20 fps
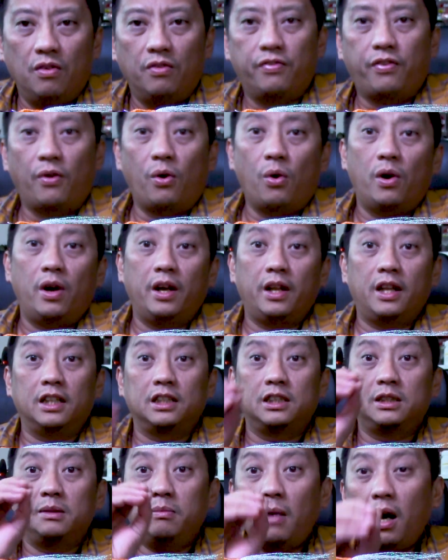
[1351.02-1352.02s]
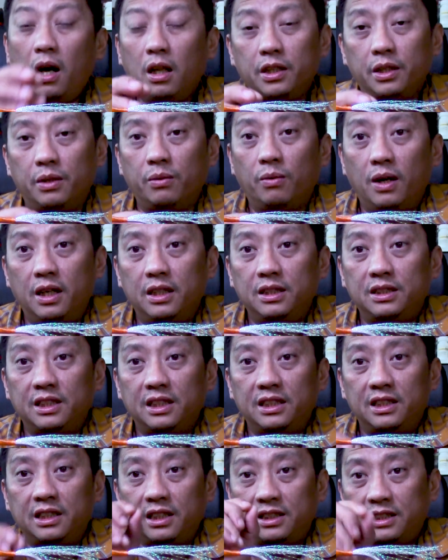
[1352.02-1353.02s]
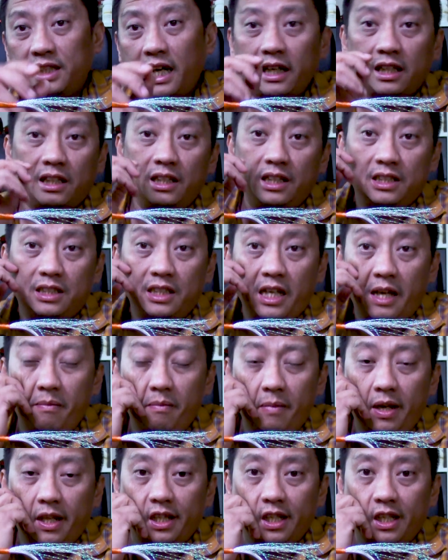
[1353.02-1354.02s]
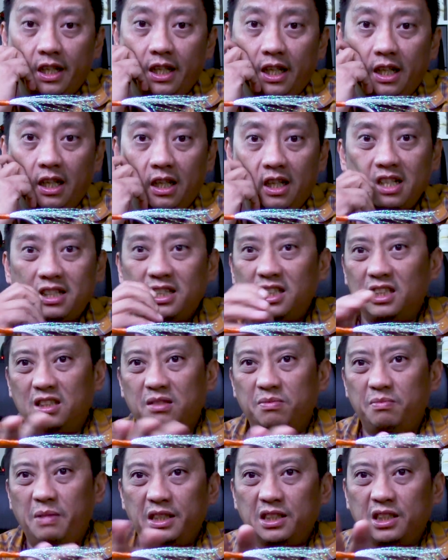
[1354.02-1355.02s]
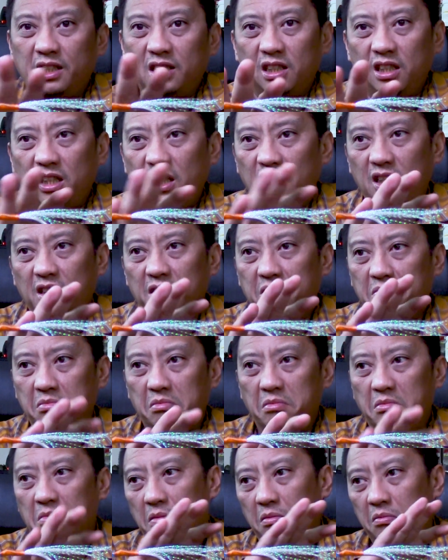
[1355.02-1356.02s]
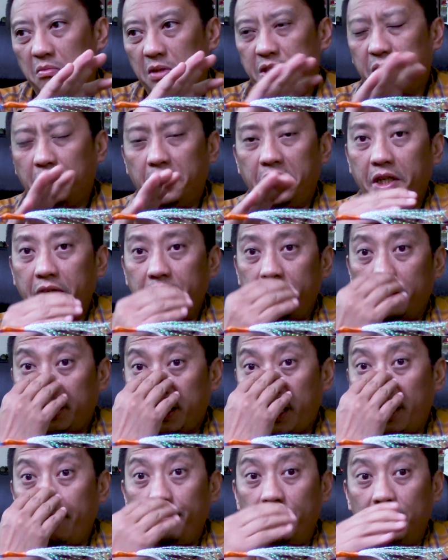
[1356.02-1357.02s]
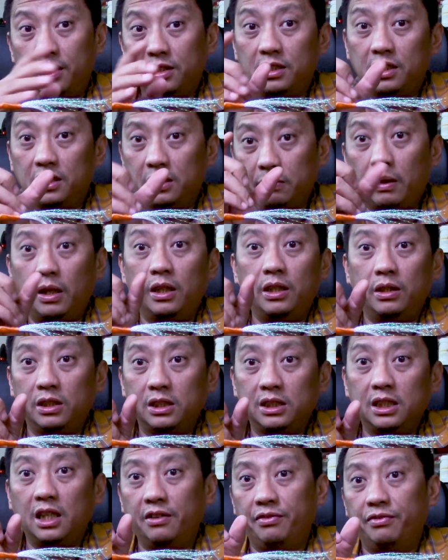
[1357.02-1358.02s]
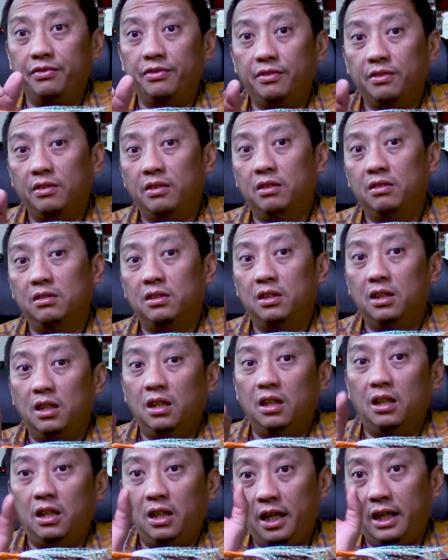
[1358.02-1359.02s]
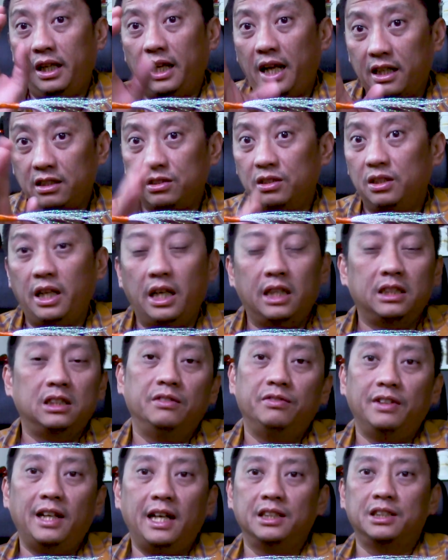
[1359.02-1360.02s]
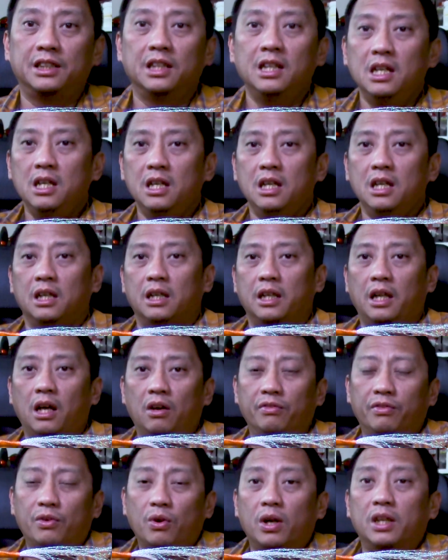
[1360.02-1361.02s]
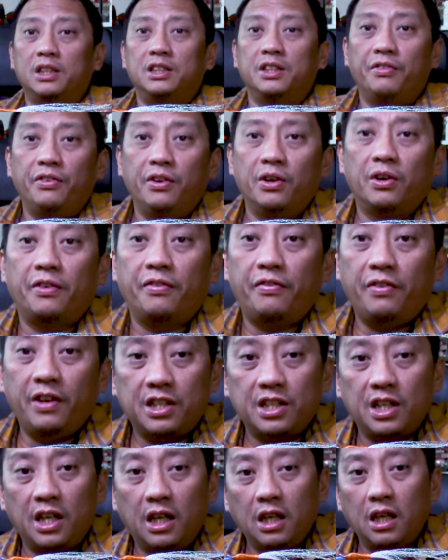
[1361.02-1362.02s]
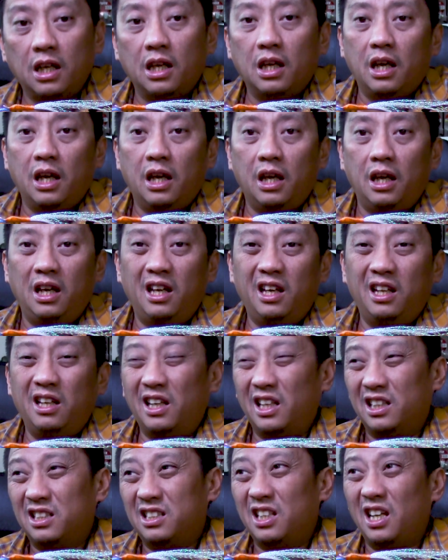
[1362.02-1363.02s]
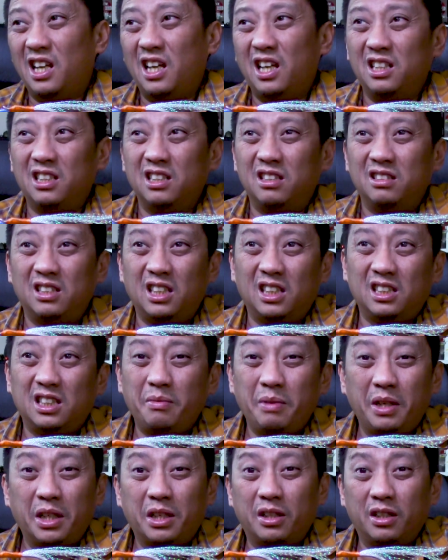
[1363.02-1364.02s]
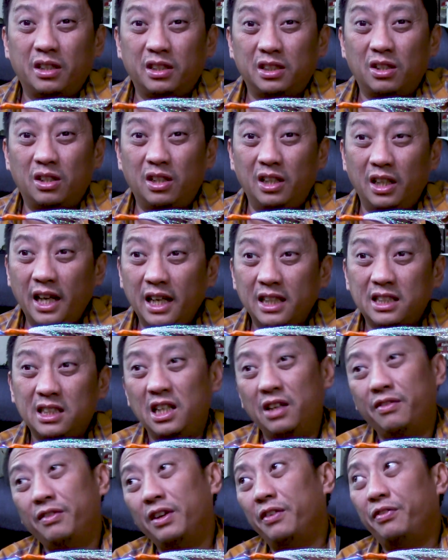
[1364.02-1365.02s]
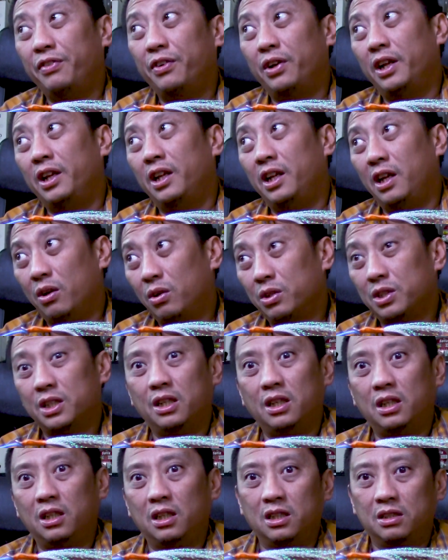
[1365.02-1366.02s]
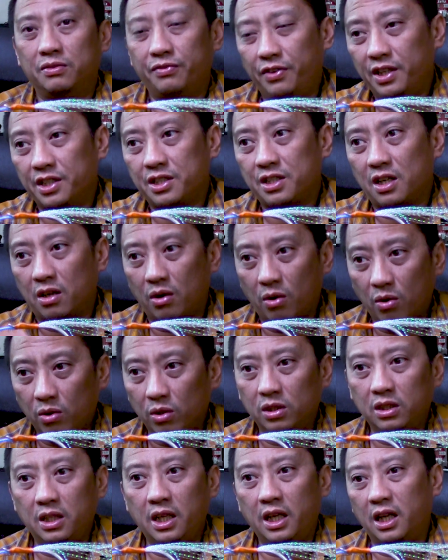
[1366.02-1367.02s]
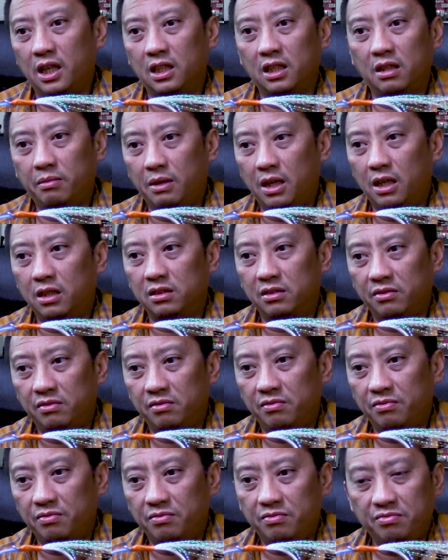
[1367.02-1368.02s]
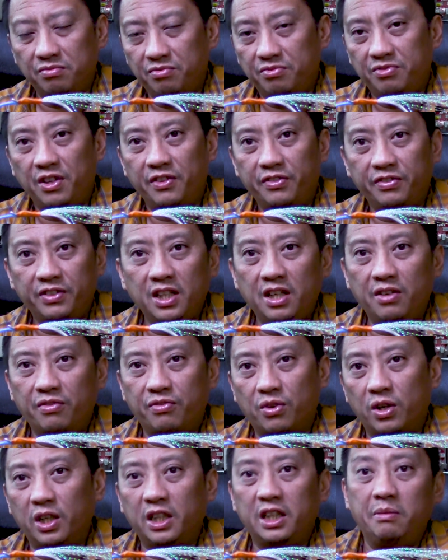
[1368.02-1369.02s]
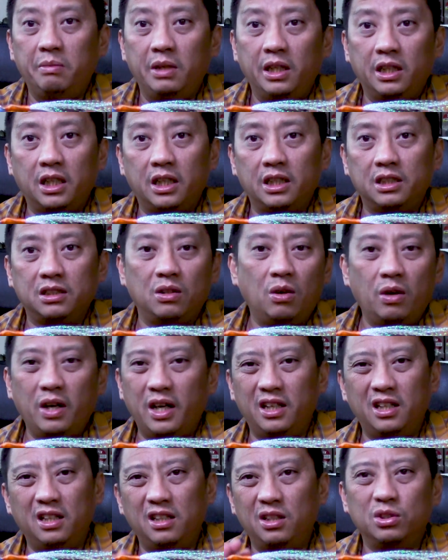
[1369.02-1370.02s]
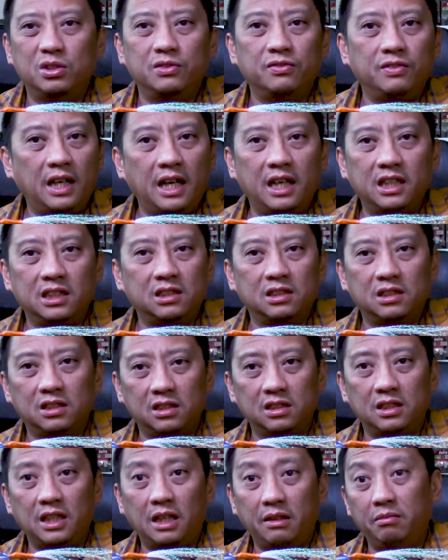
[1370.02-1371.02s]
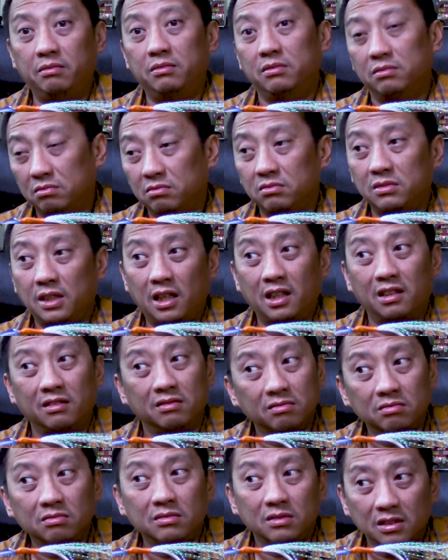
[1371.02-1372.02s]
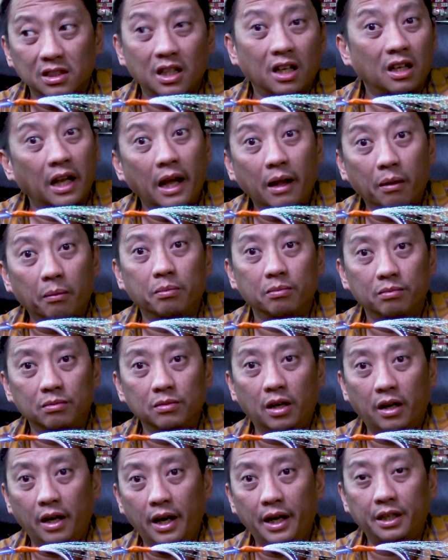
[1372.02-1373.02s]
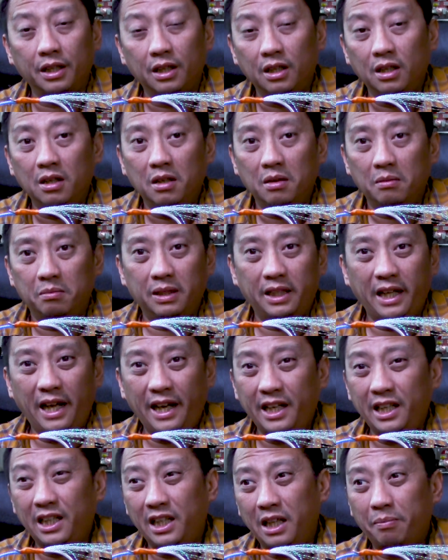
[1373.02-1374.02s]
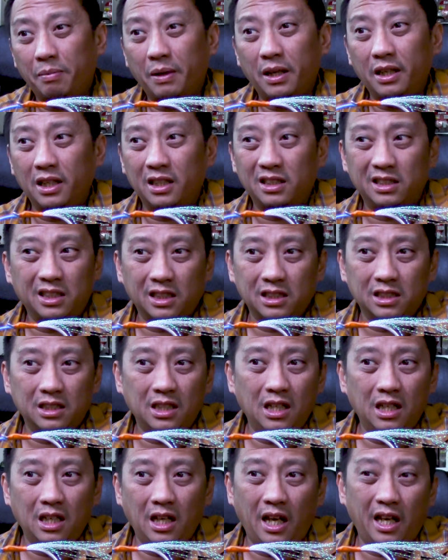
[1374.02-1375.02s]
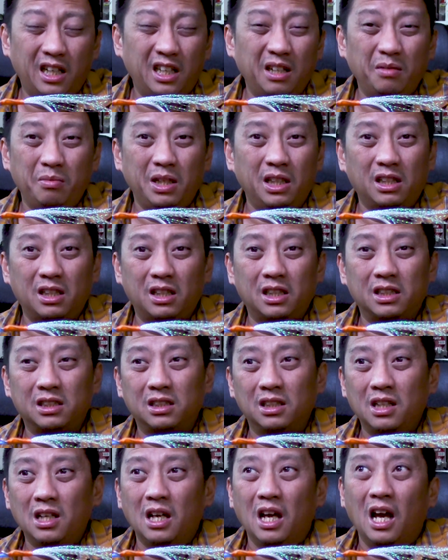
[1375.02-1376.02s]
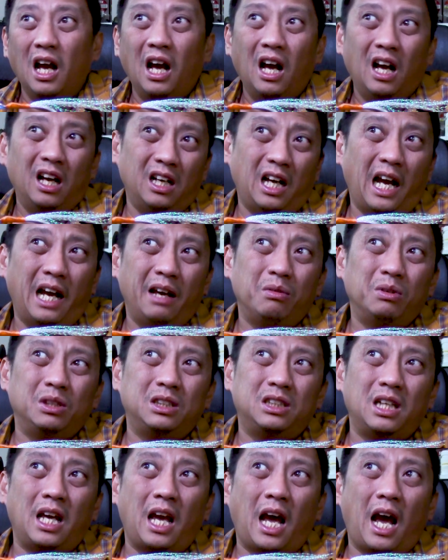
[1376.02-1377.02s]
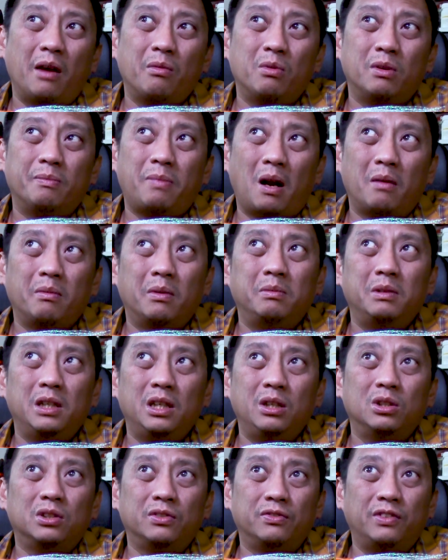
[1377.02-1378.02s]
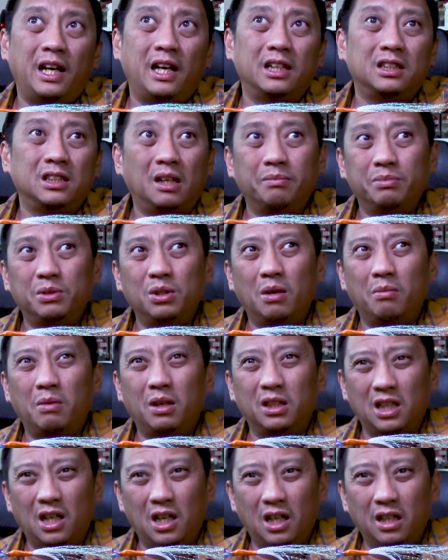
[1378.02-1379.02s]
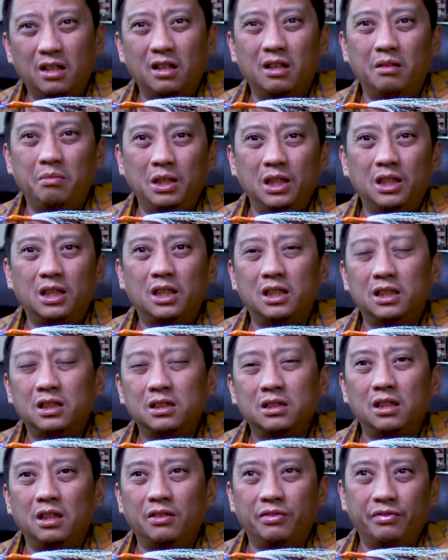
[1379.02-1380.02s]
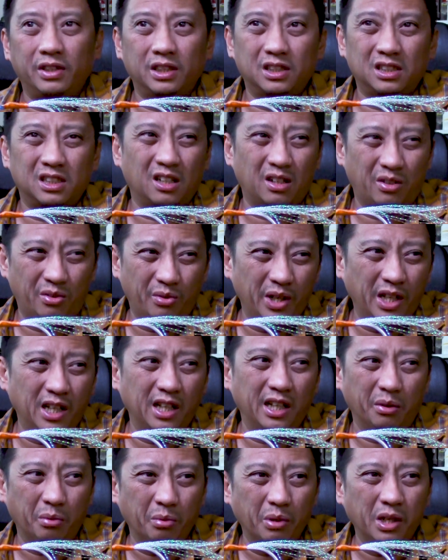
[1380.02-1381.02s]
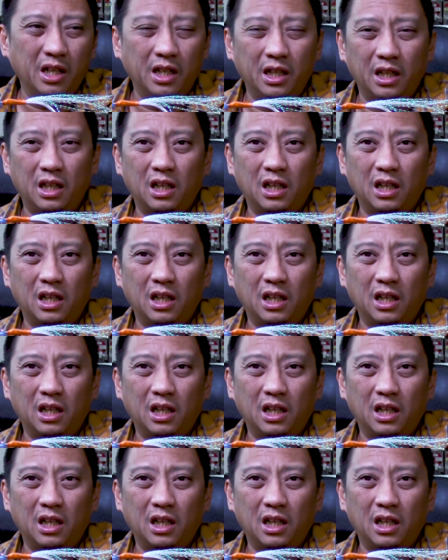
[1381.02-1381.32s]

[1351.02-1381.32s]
For the smaller ones, it's exactly the same method, and this is basically, majority of the time, it's the smaller stuff that actually has the flash. Now, of course, if you're fishing in, let's say, 60 meters or less, even if you're in the ocean and the fish are holding at about 50, 40 meters, go ahead and use flash because that'll help, all right? But any deeper than 60, 80 meters, I would say I would probably use flash up to about 100 meters if it's a really, really